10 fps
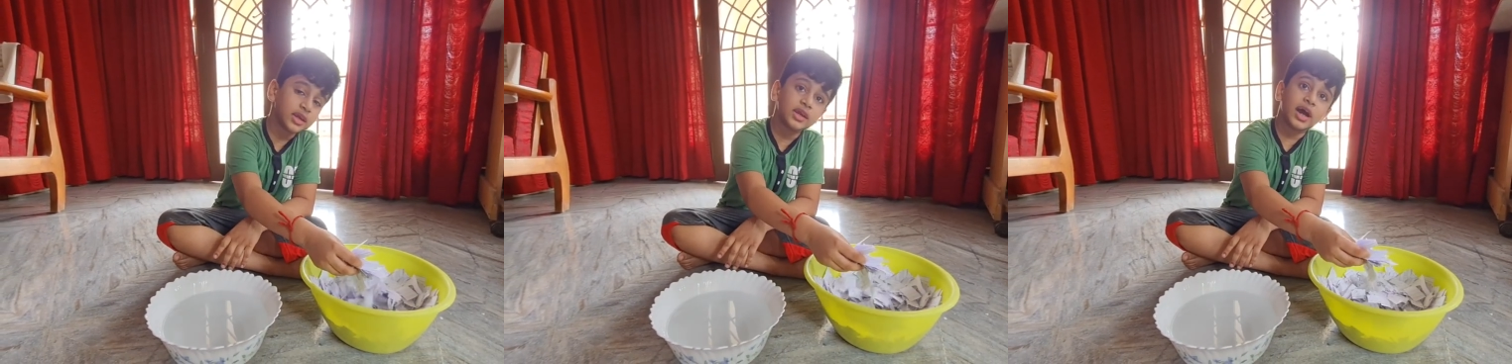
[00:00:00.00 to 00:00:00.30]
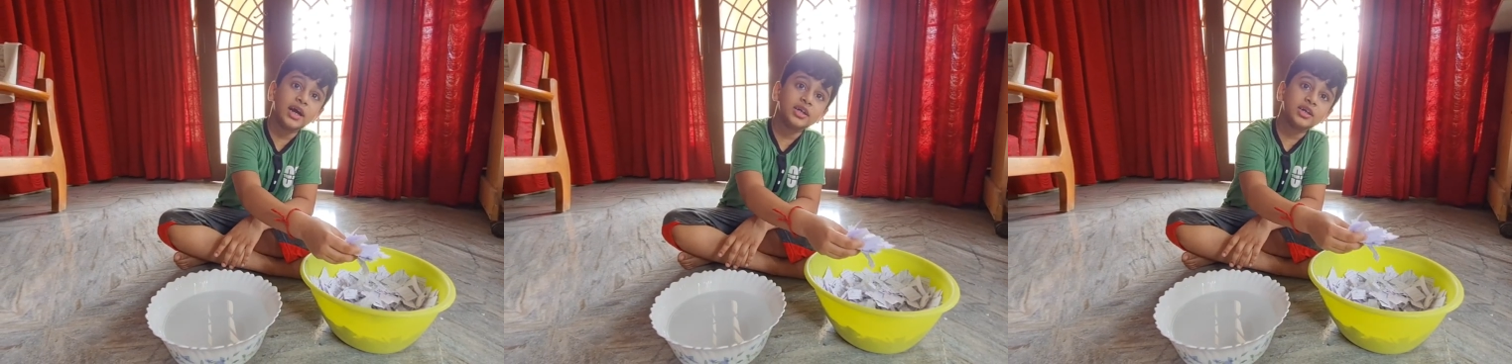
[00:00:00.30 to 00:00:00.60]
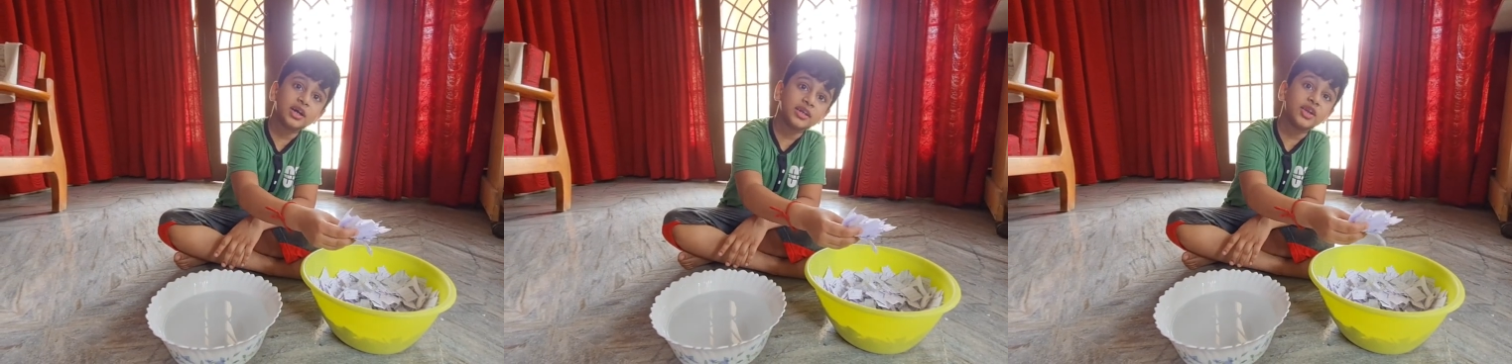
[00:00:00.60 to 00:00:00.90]
I
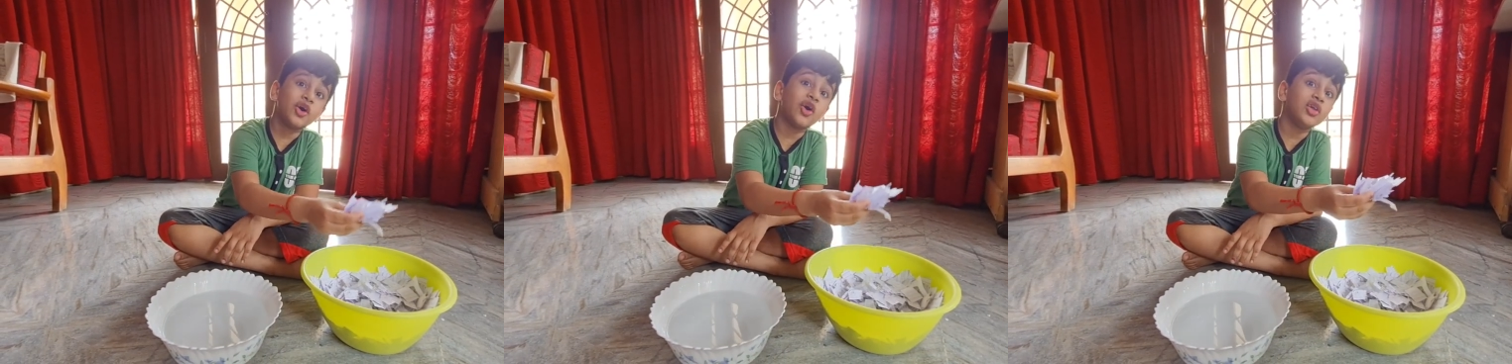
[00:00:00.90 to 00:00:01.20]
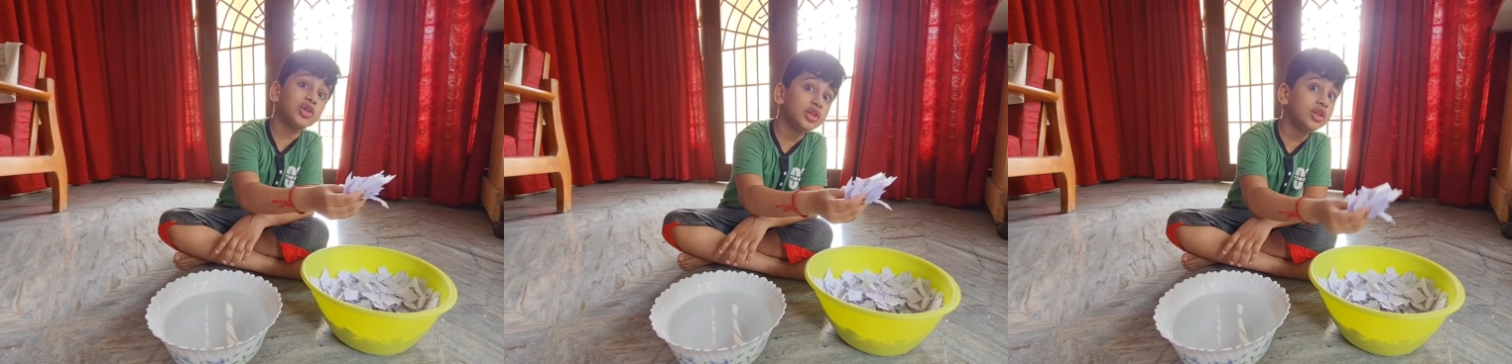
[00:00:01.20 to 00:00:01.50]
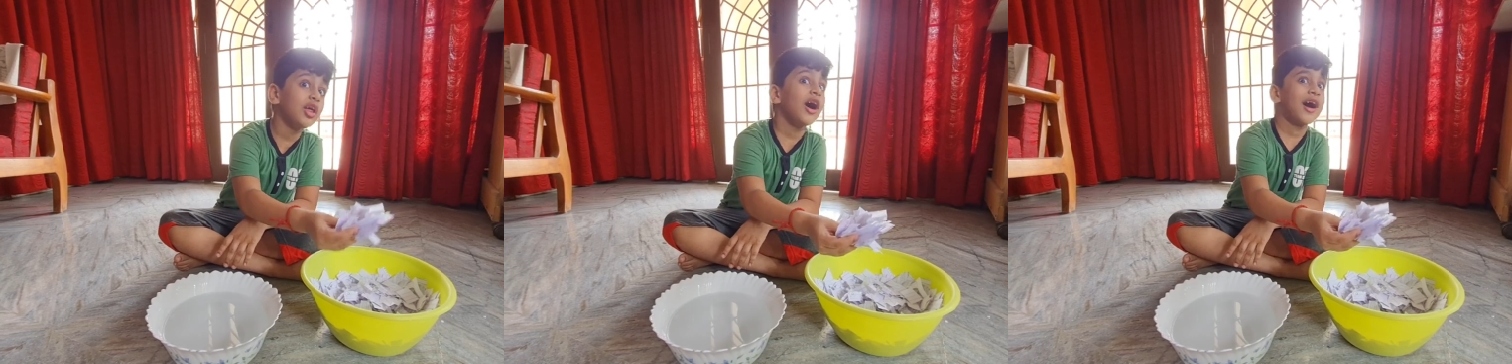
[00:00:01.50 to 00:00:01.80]
cut it a
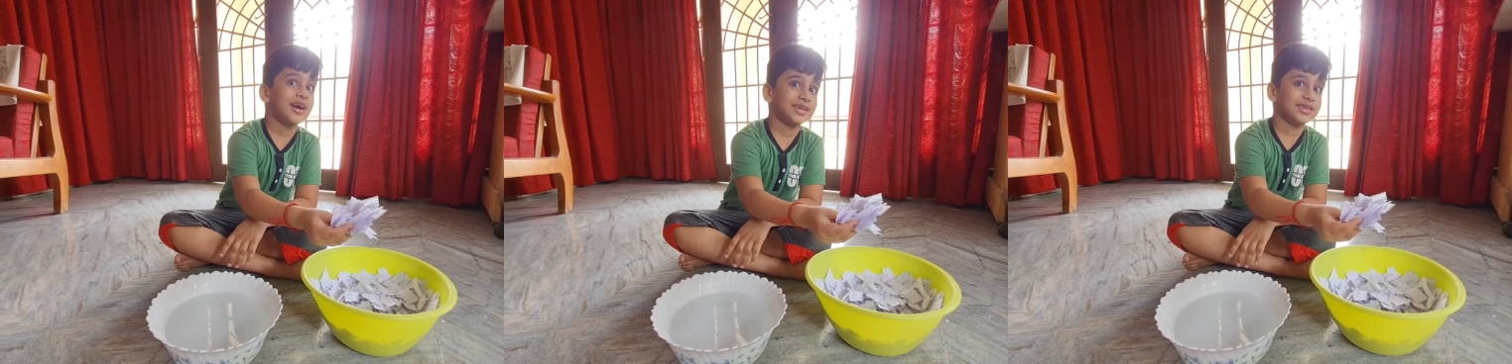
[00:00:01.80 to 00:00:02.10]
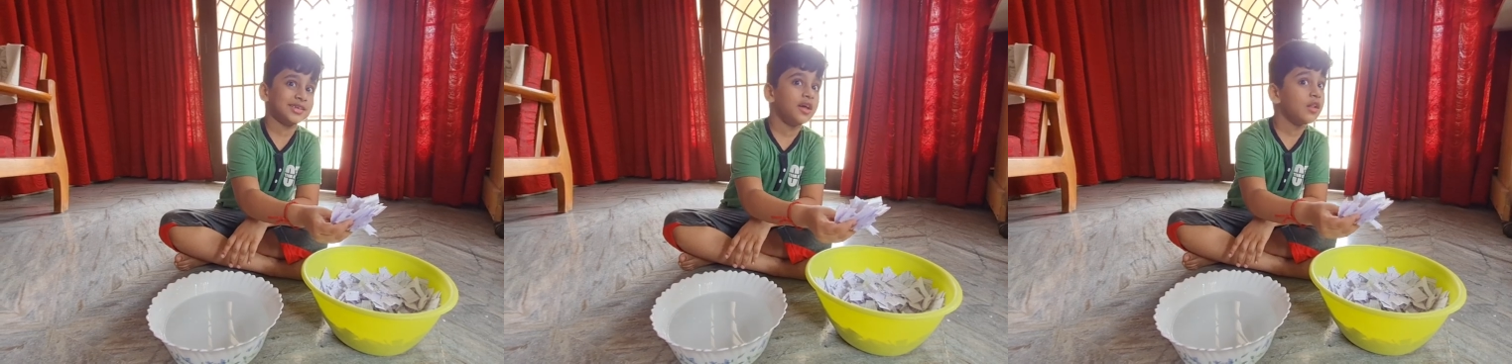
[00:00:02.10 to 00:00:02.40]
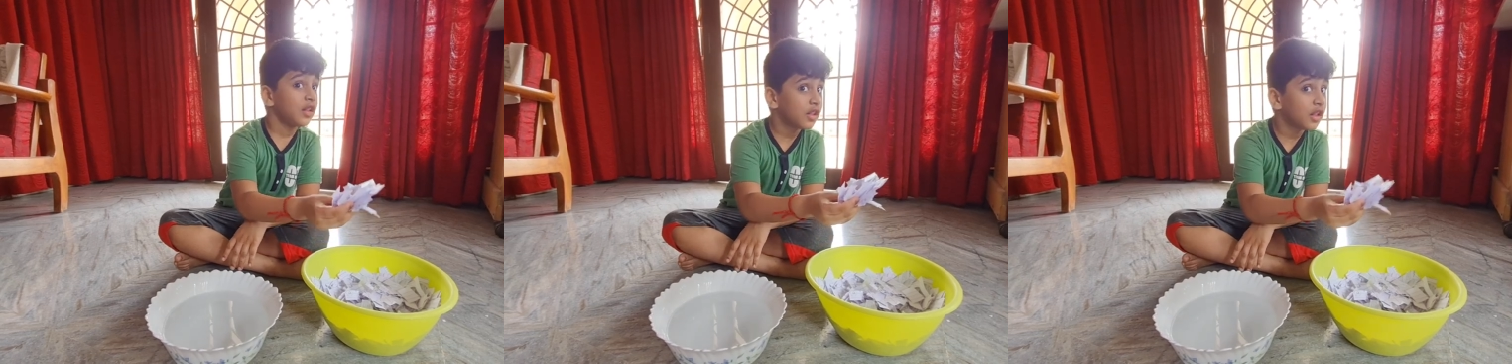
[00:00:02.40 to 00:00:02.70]
lot
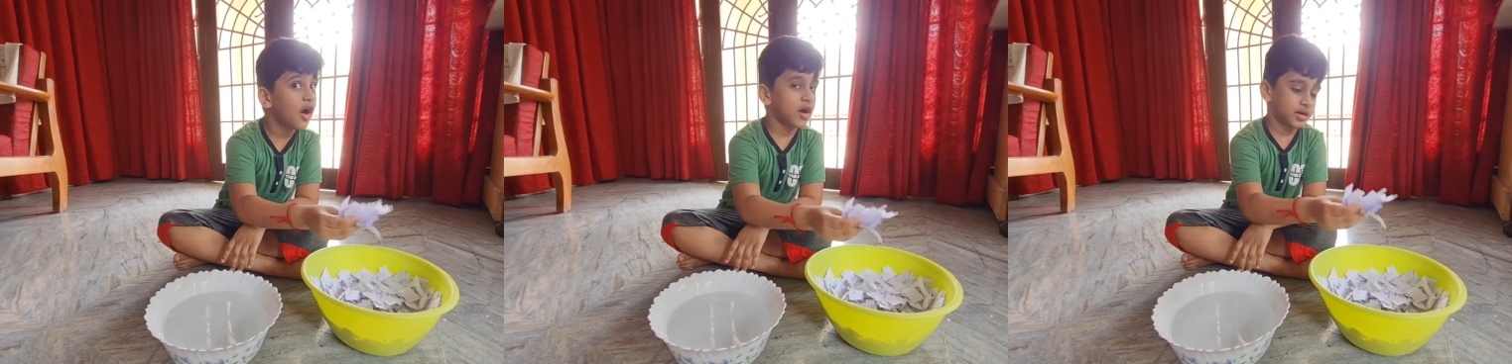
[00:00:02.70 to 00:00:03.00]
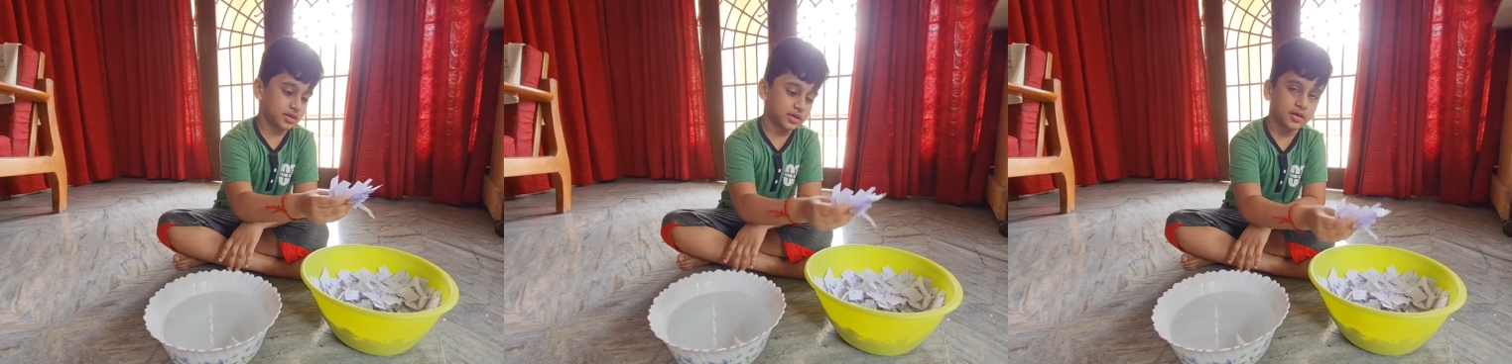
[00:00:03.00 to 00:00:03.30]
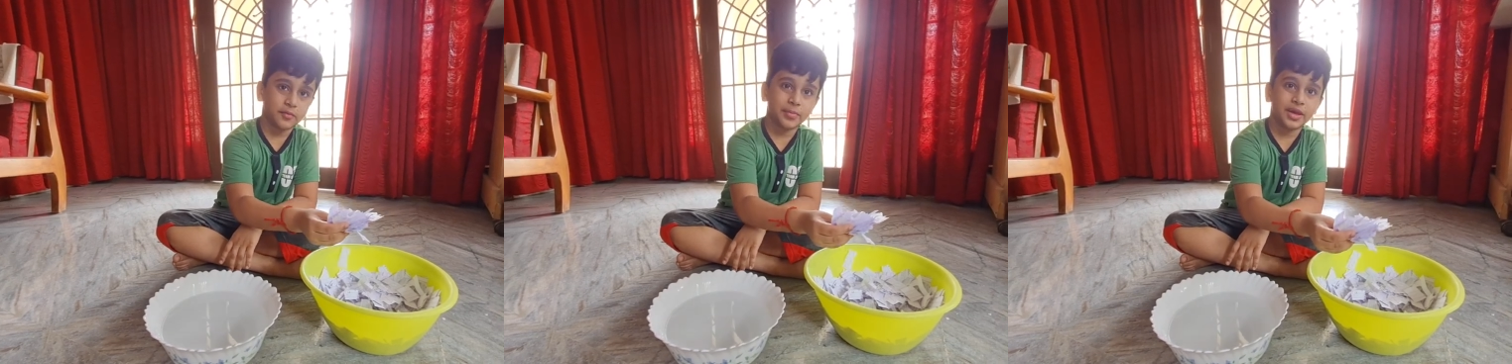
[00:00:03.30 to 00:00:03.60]

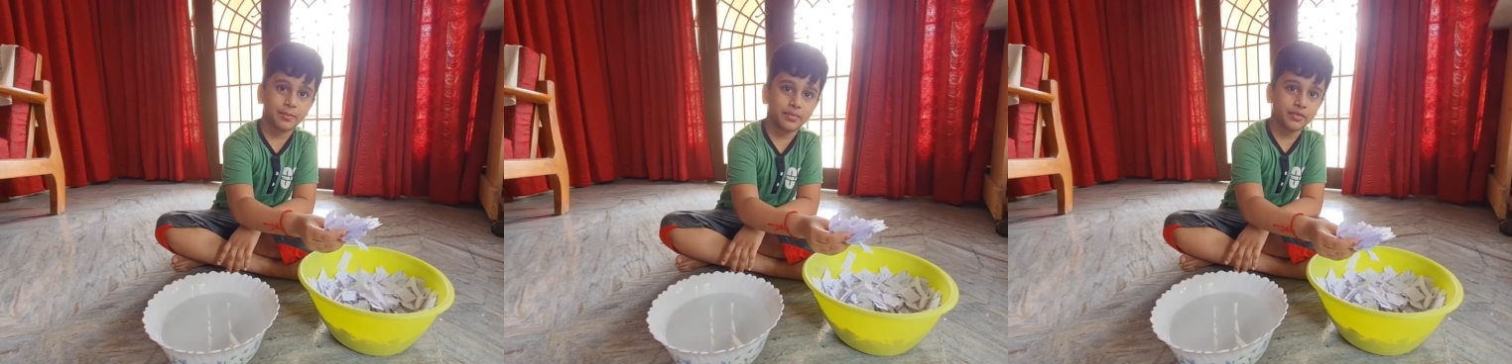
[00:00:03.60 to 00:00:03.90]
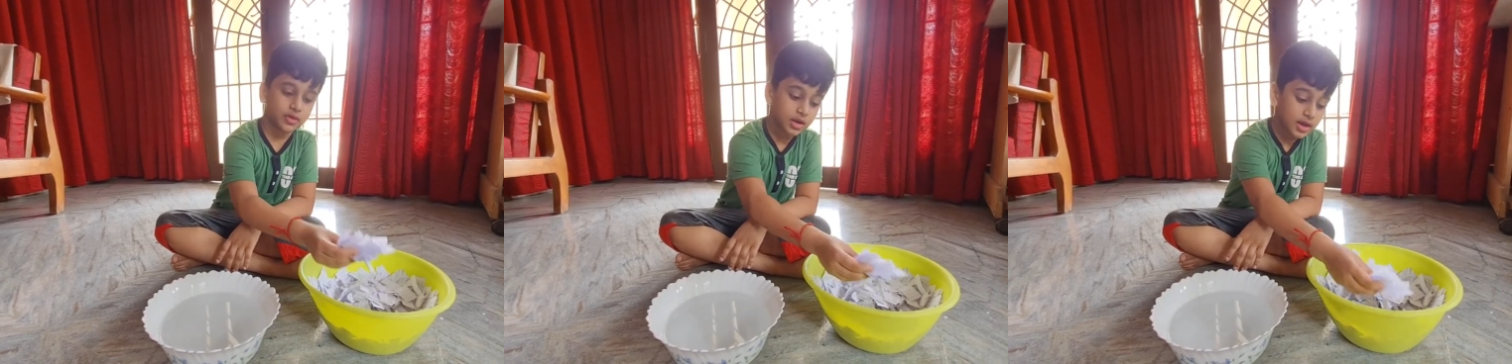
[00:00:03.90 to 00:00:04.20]
of paper.